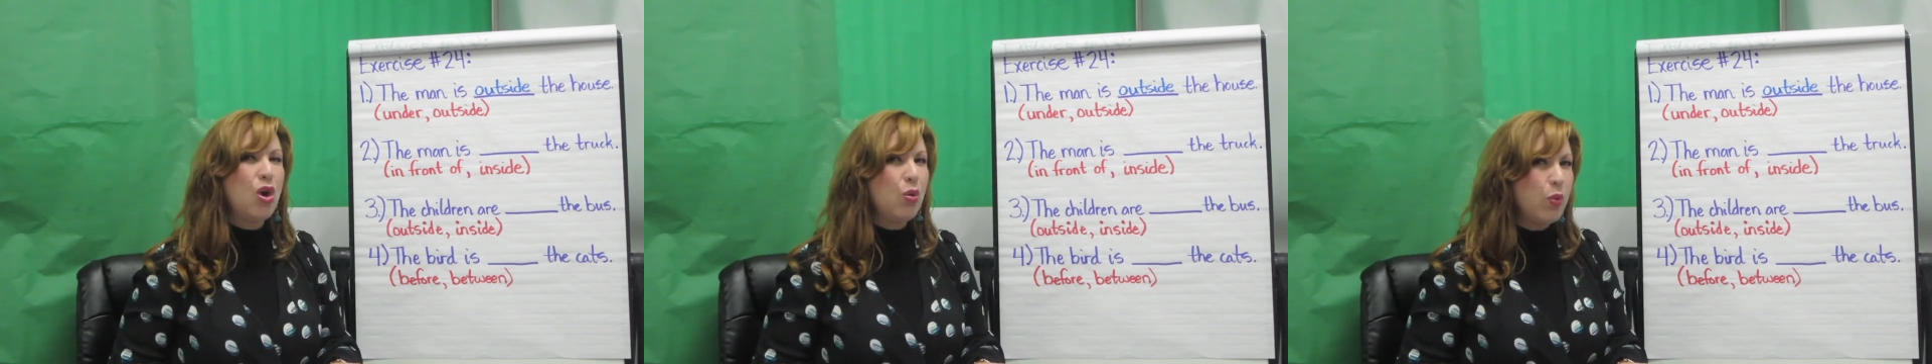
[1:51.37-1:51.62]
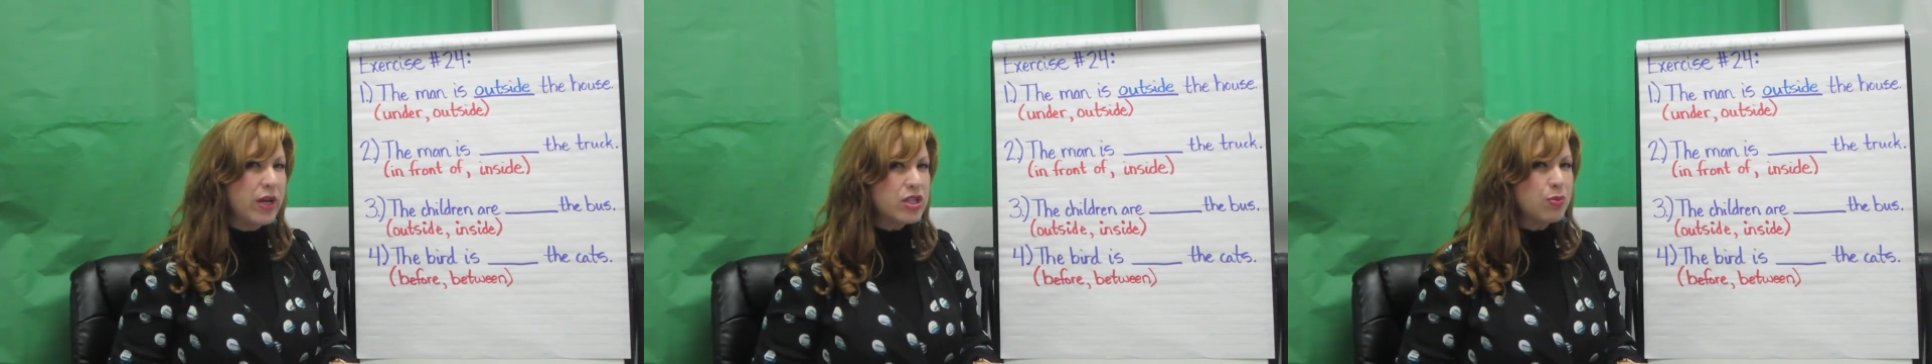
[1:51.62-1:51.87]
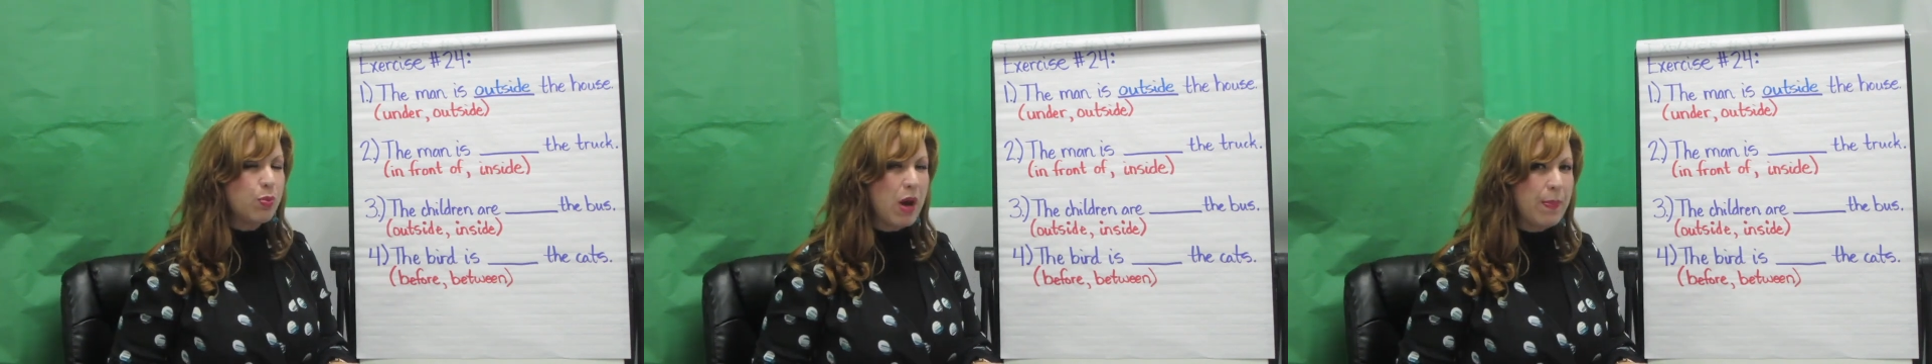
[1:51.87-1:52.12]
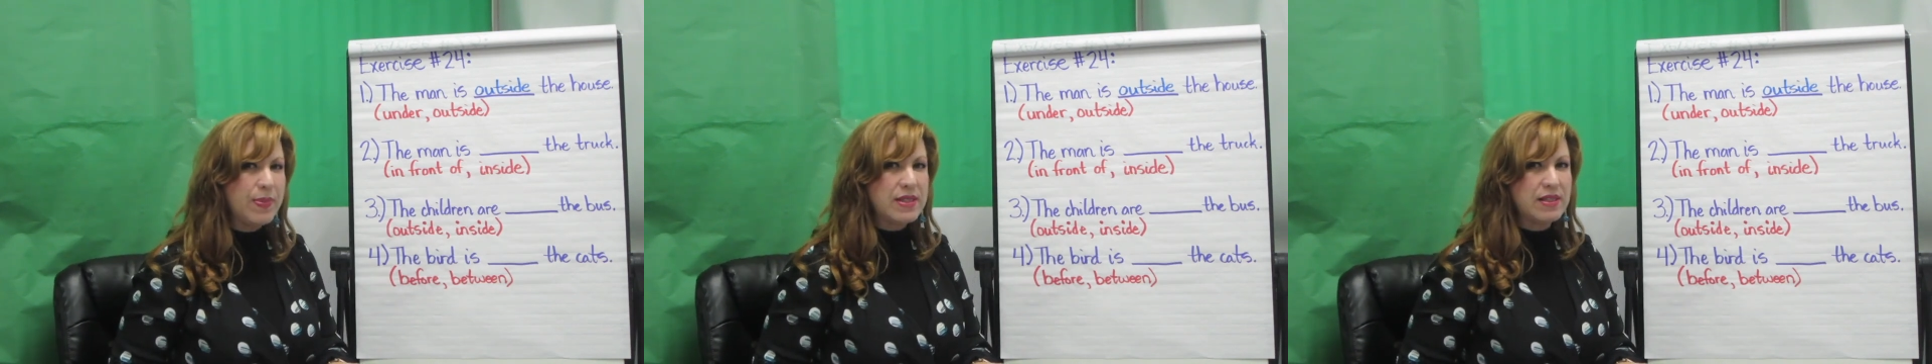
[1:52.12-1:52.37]
which
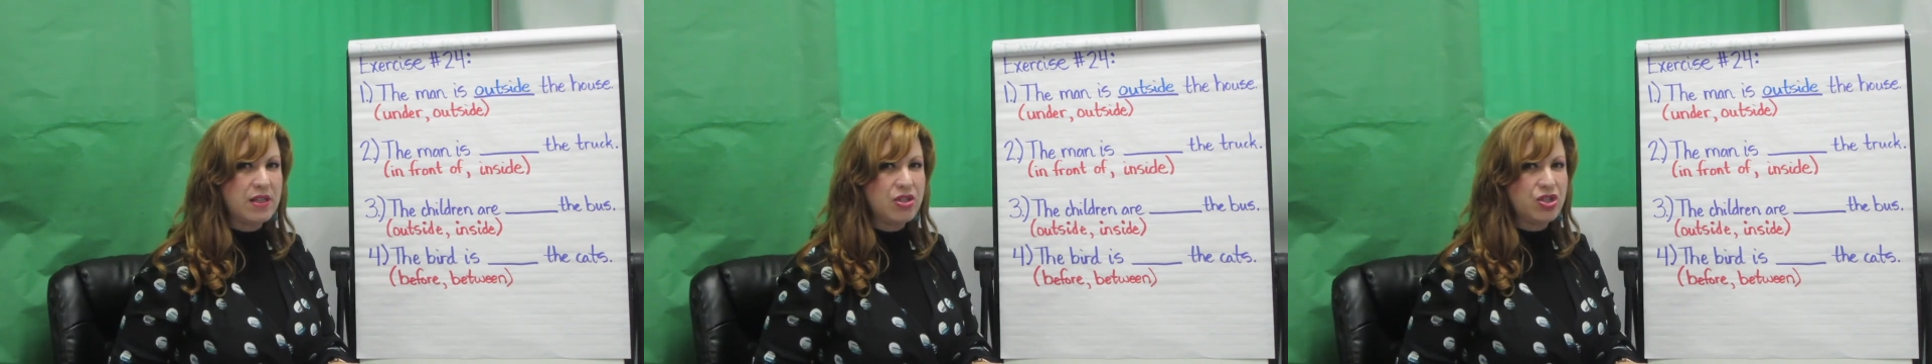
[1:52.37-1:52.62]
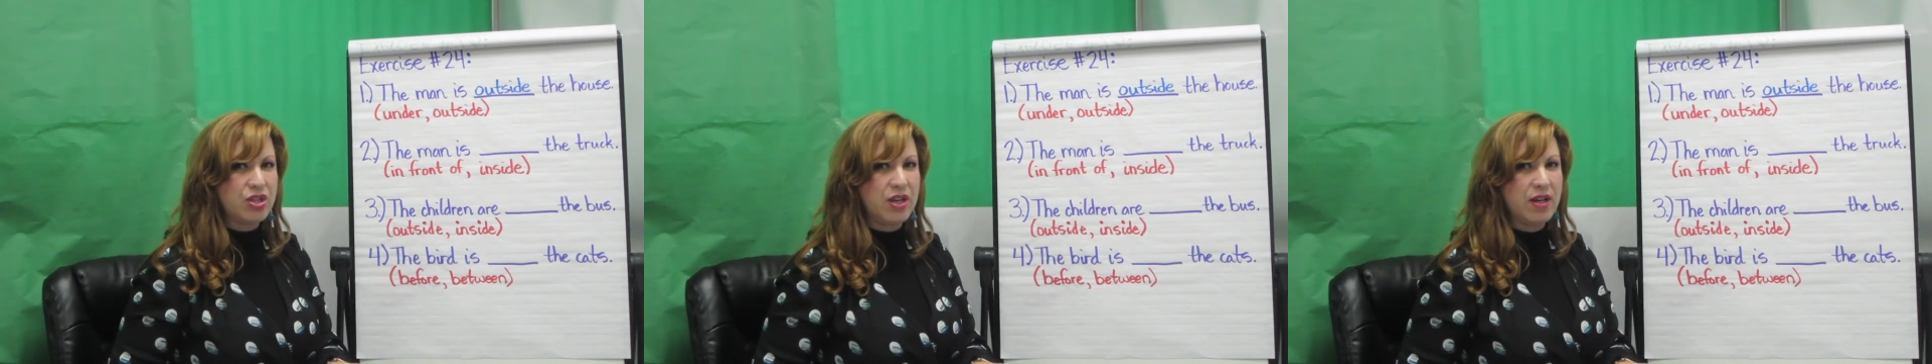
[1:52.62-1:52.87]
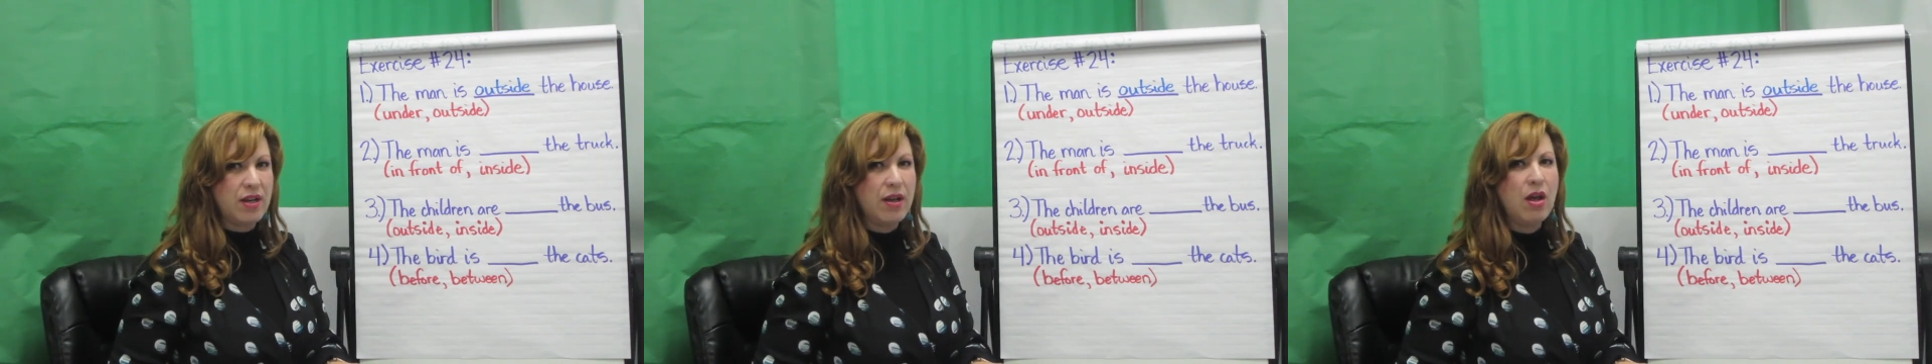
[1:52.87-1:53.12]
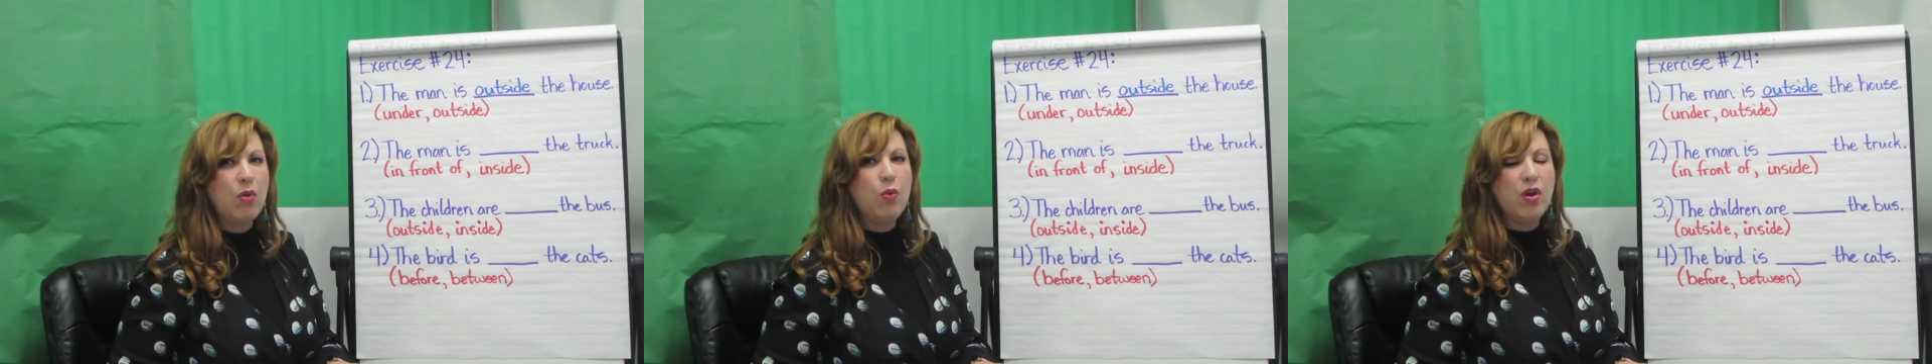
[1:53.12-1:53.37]
preposition
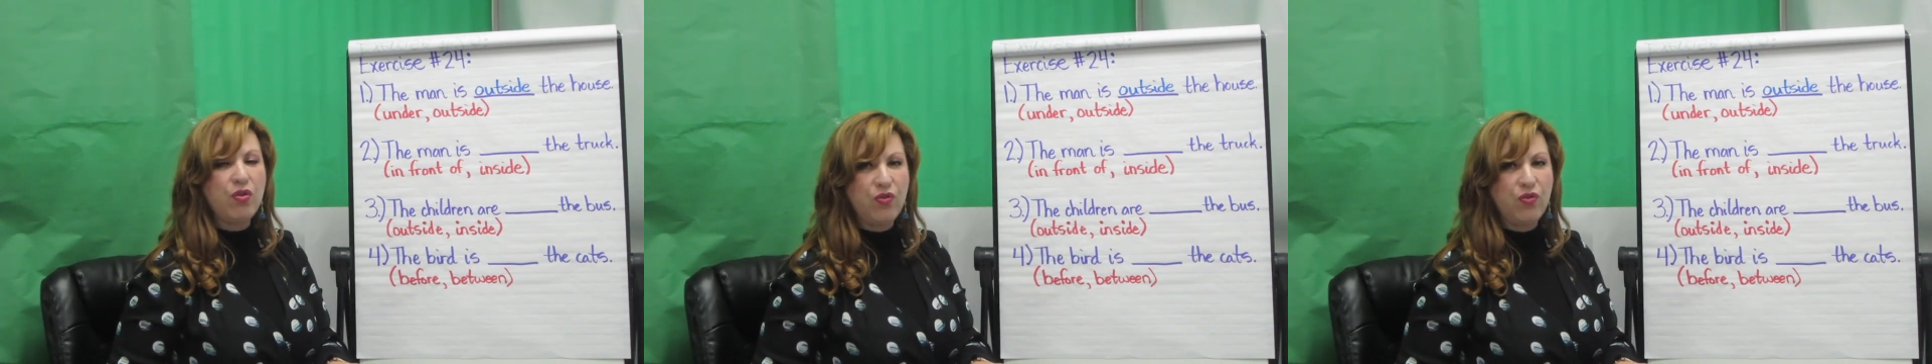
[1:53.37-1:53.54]
would